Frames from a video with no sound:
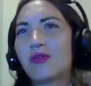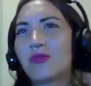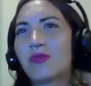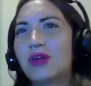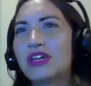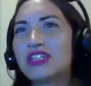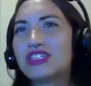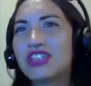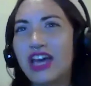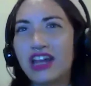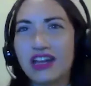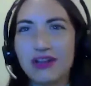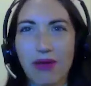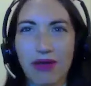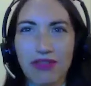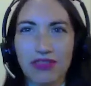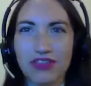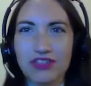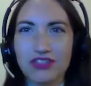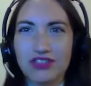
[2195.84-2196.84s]
we chatted
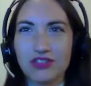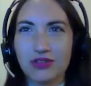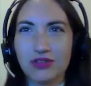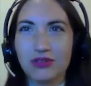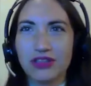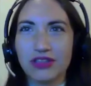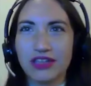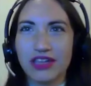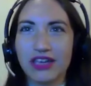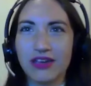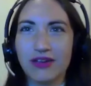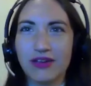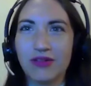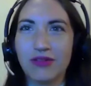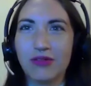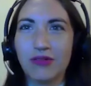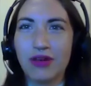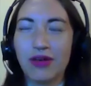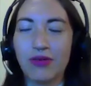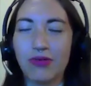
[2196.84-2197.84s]
about this Shulie
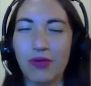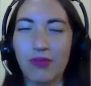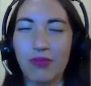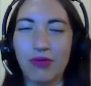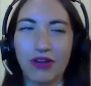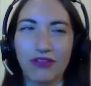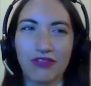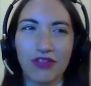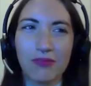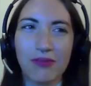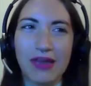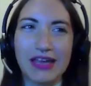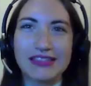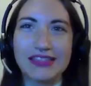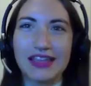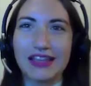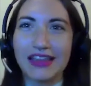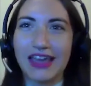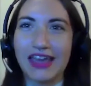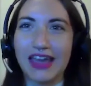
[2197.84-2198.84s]
when we were roommates
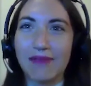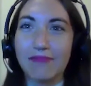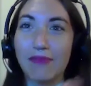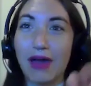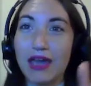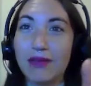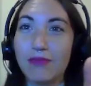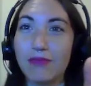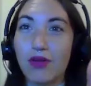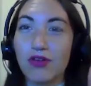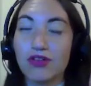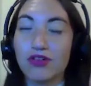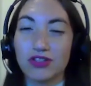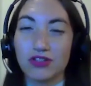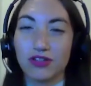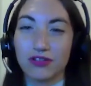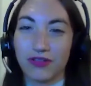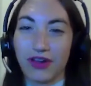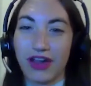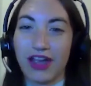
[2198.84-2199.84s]
that like my
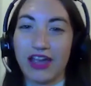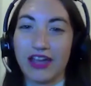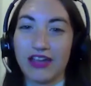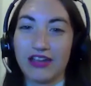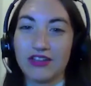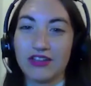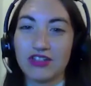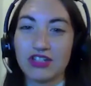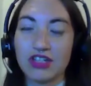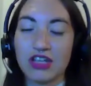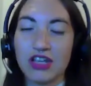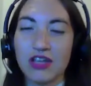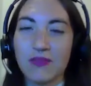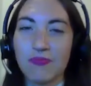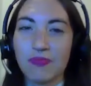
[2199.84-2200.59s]
emotional range